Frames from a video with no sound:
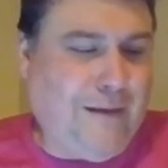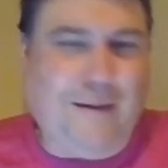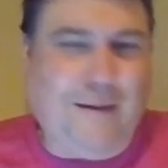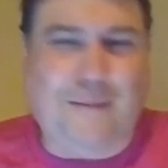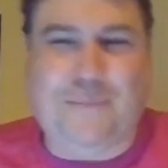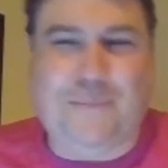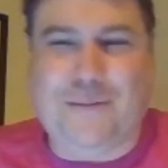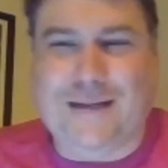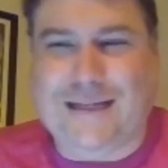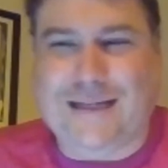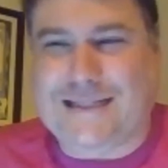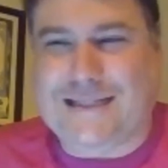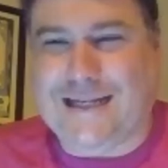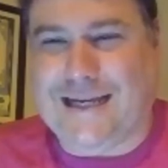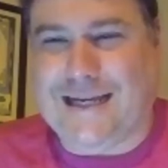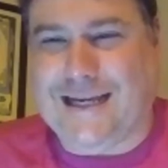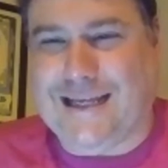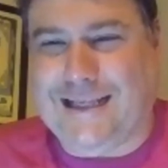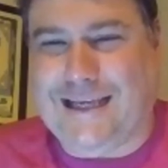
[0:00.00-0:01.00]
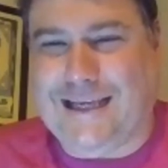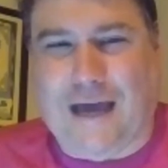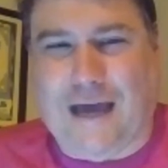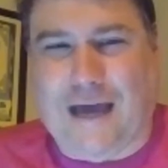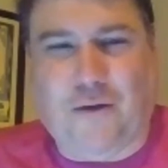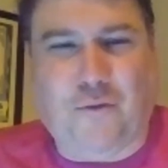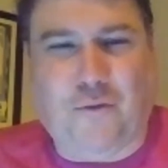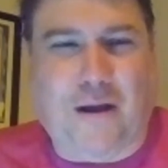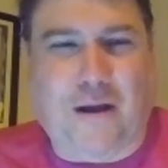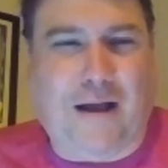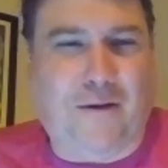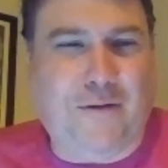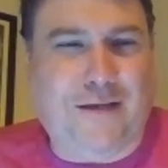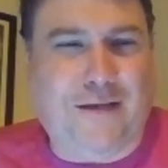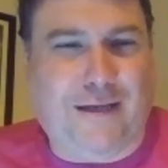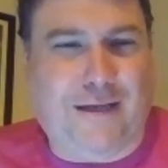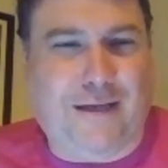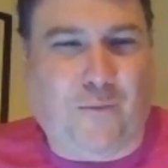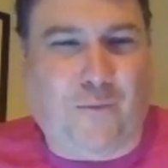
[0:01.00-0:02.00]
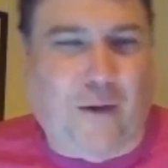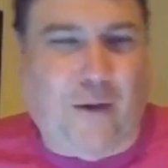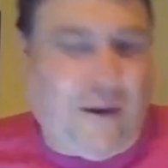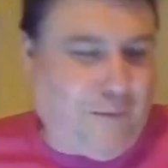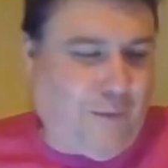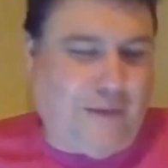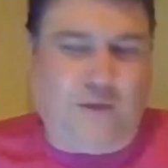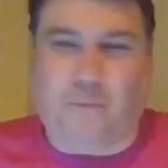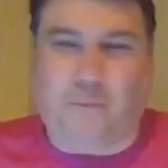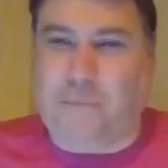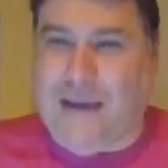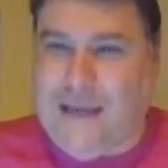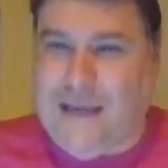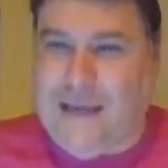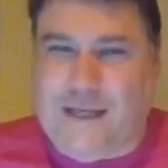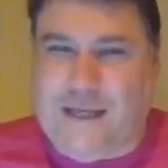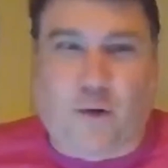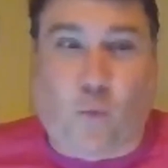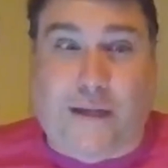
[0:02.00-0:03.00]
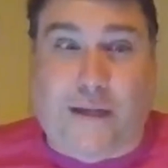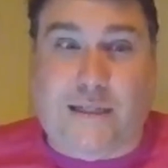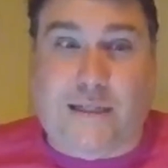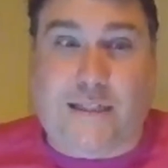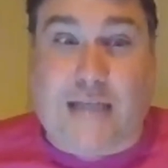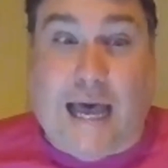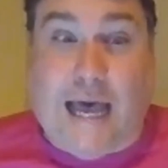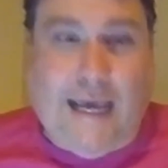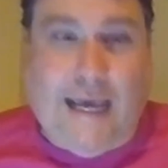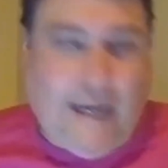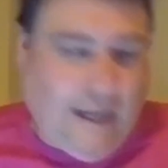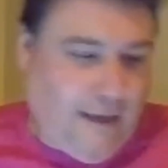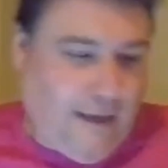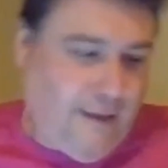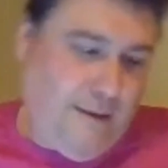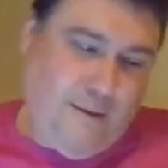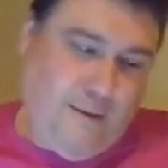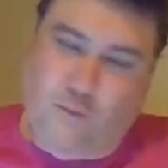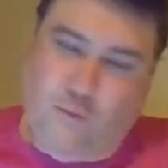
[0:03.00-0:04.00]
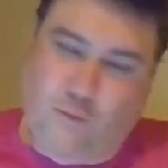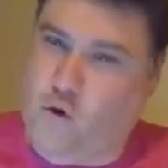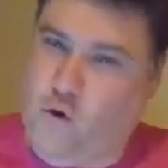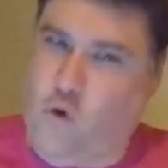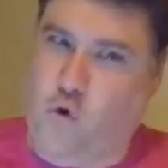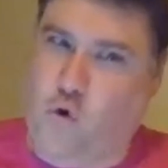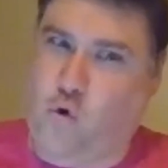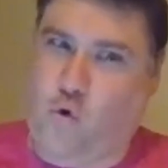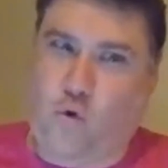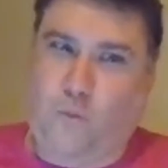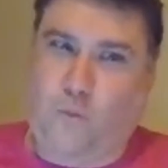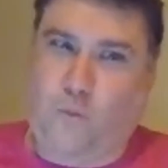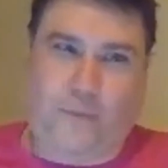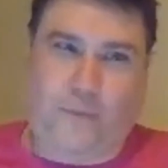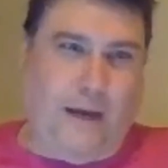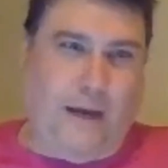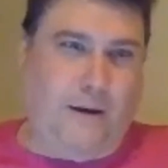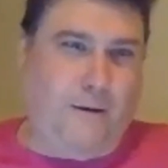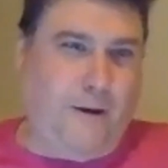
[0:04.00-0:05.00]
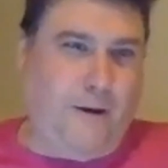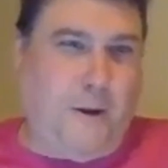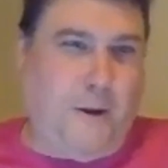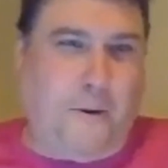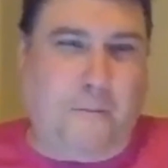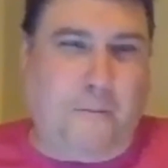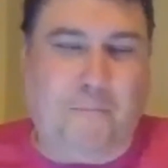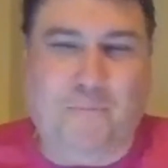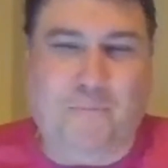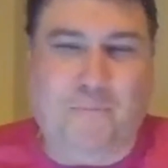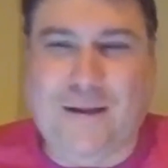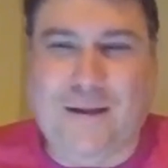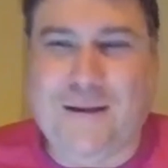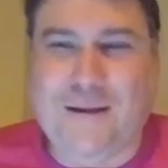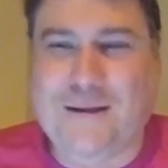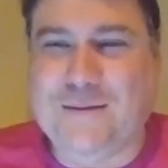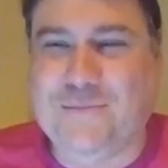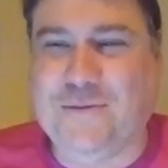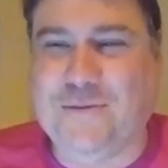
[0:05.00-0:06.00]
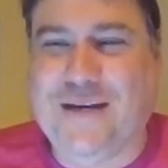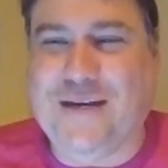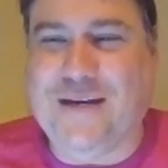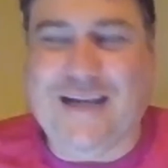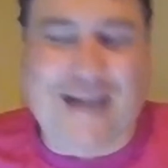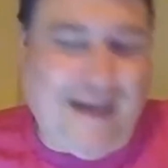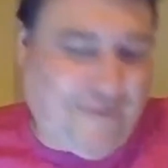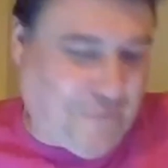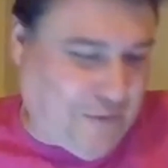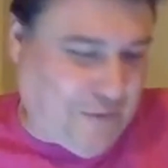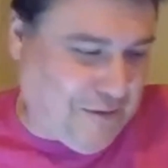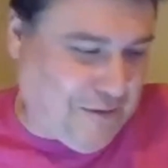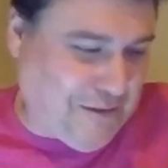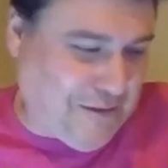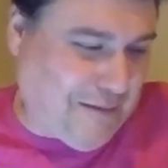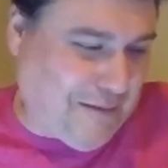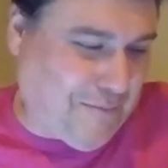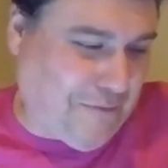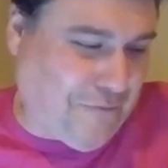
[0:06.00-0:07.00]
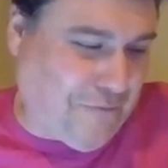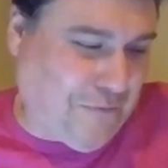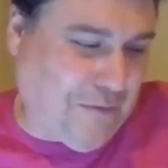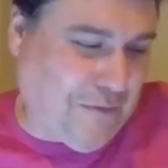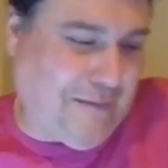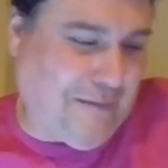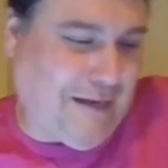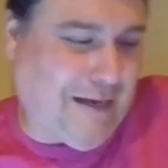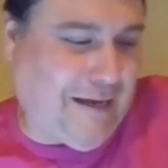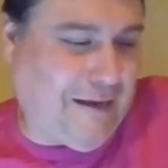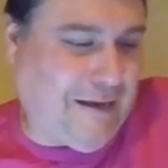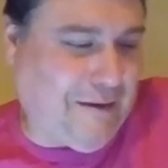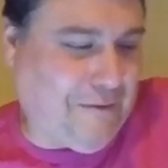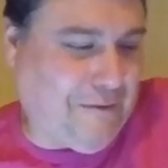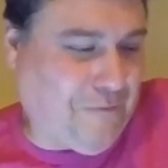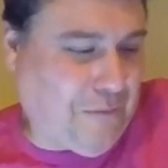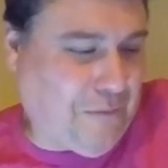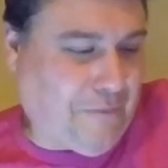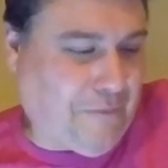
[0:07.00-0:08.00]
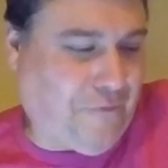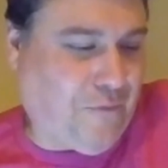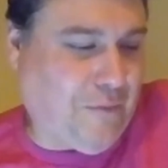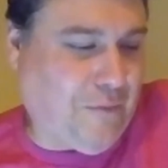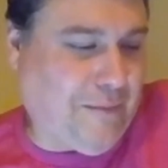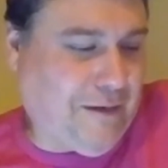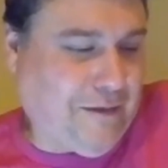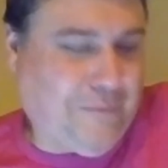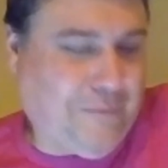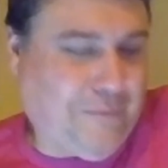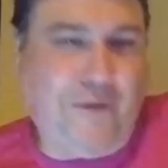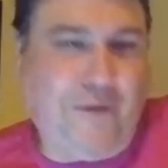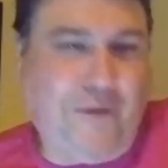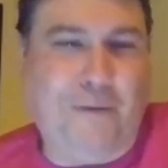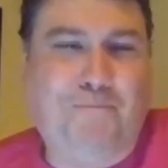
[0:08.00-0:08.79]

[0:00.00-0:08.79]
but I don't know how he can get WrestleMania ringside. Woo! I don't know. But what do you got for your number four, my good boy?